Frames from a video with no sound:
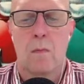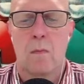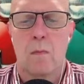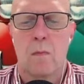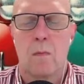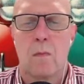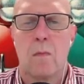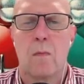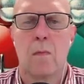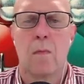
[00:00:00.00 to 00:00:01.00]

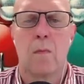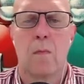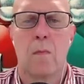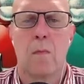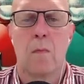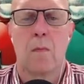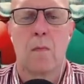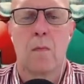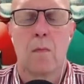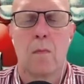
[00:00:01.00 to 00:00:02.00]

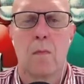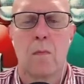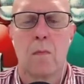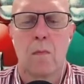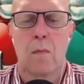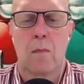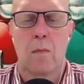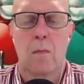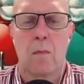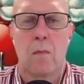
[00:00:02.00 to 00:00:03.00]

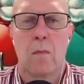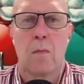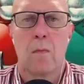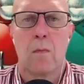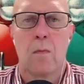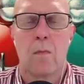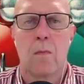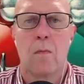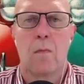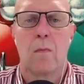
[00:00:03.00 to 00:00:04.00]

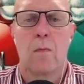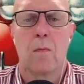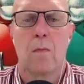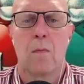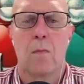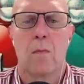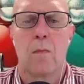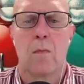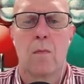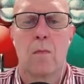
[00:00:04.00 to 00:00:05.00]

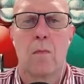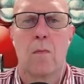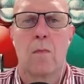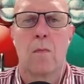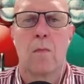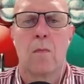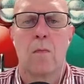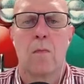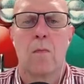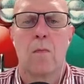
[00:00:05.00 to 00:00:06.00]

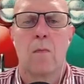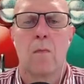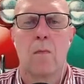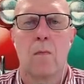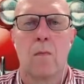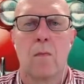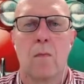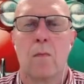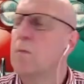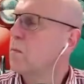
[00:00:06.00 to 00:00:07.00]

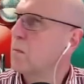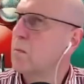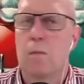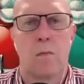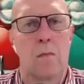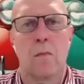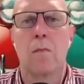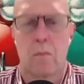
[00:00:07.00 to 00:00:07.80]
[no speech]